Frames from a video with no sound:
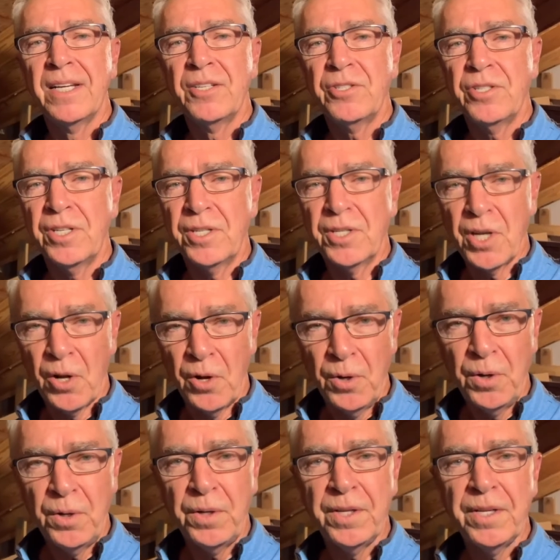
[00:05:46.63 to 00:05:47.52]
She
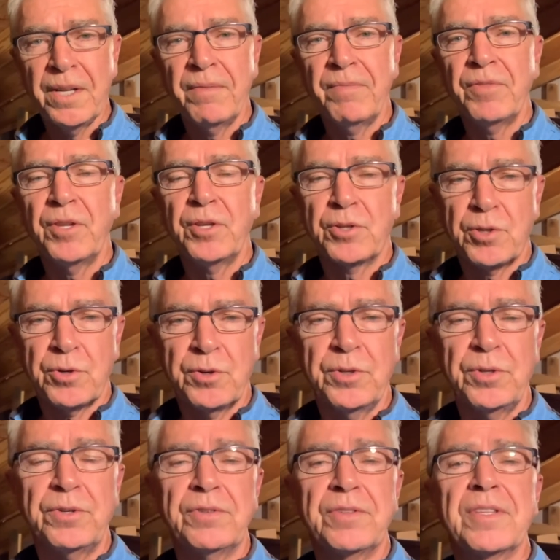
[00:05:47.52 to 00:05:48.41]
told the
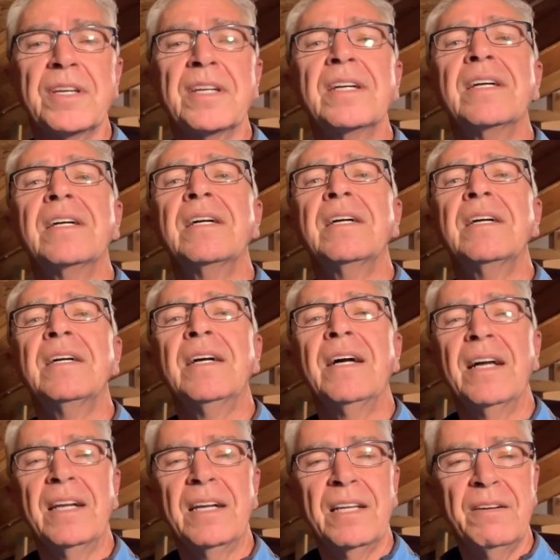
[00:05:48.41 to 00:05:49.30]
truth.
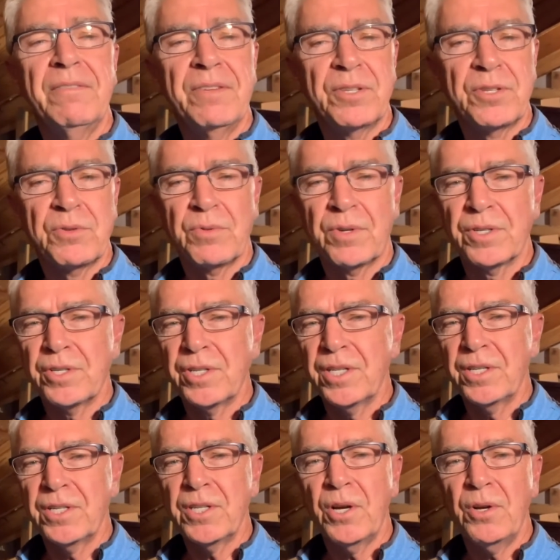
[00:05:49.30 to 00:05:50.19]
I love those words.
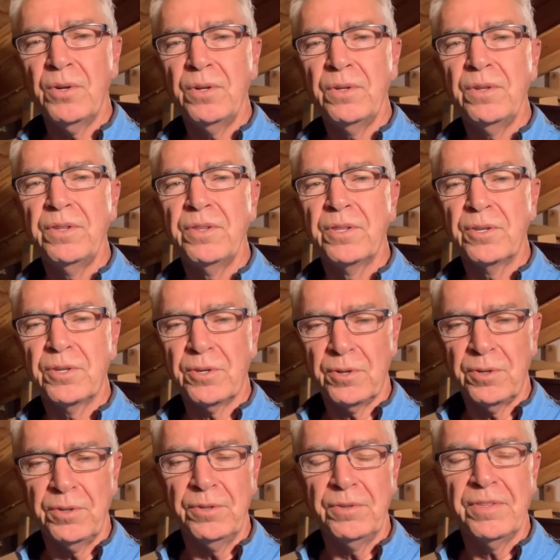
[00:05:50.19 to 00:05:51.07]
She told the
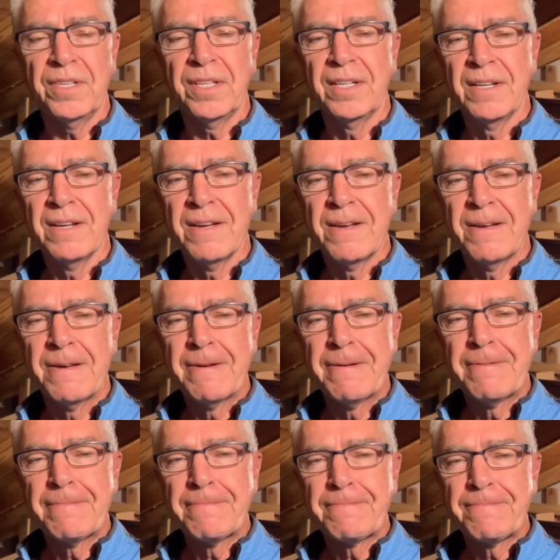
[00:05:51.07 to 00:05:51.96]
truth.
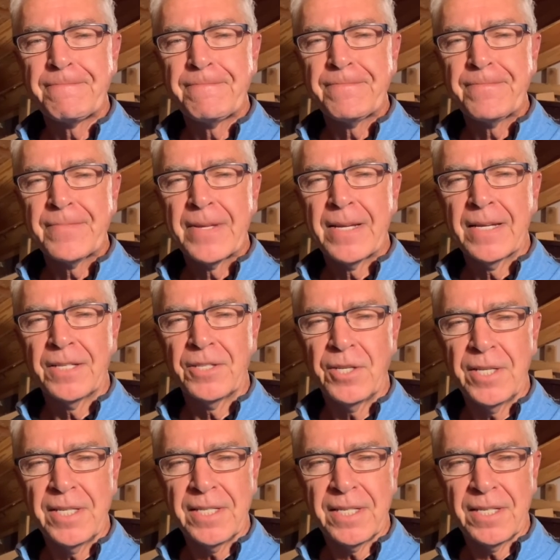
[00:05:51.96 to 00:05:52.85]

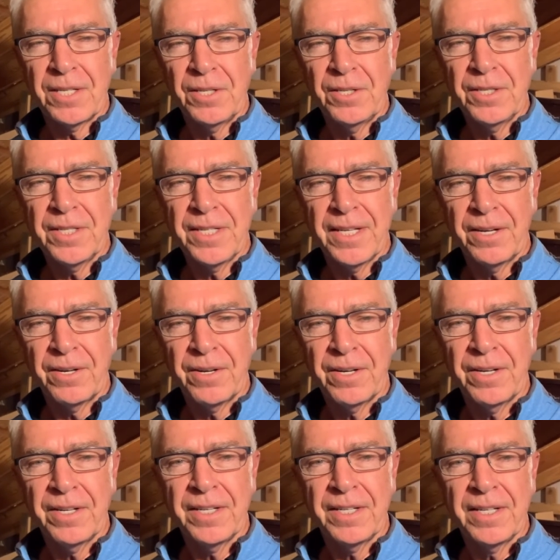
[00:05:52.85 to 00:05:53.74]
Jesus looked at
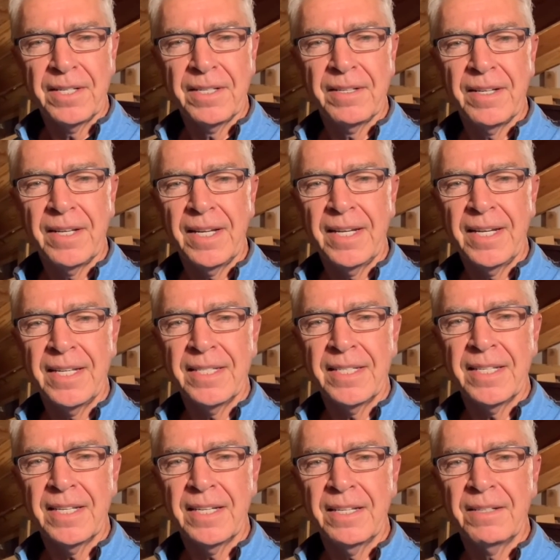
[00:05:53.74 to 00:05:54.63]
her and he
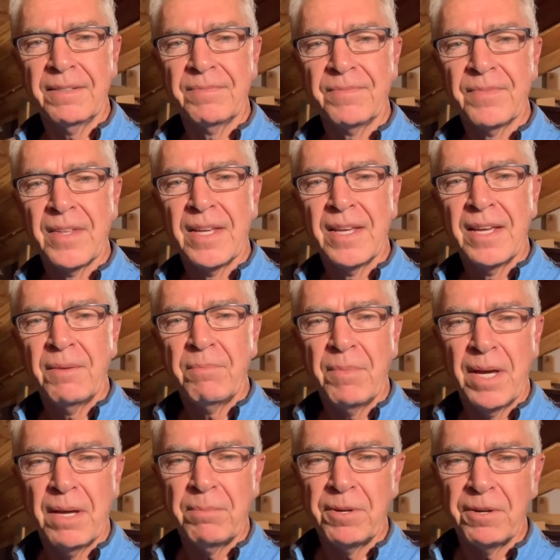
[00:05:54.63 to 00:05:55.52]
said,
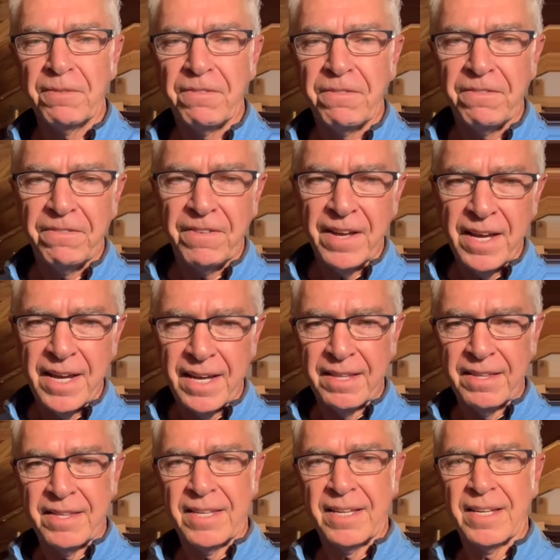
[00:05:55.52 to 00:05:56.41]
"Ma'am, your
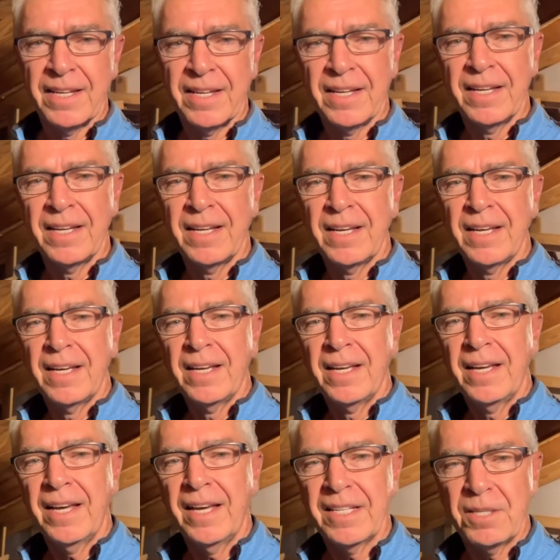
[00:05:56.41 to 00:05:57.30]
faith
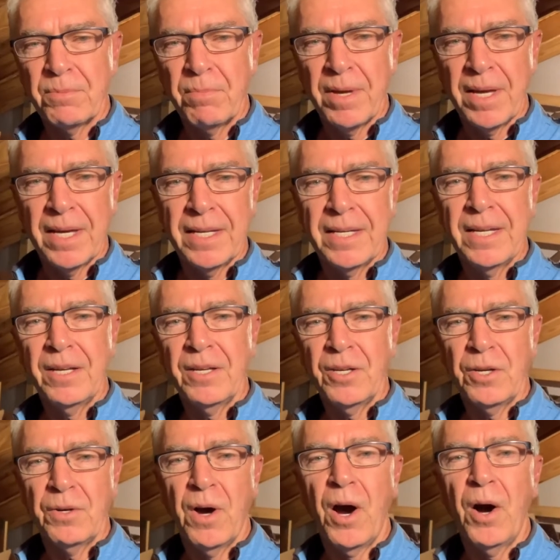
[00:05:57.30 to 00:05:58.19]
has made
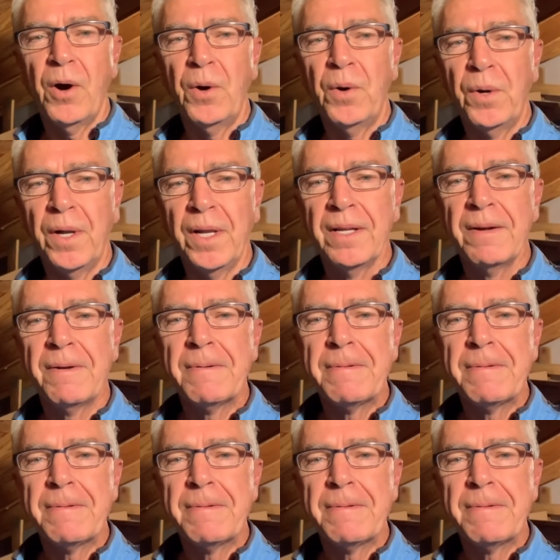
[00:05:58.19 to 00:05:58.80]
you whole."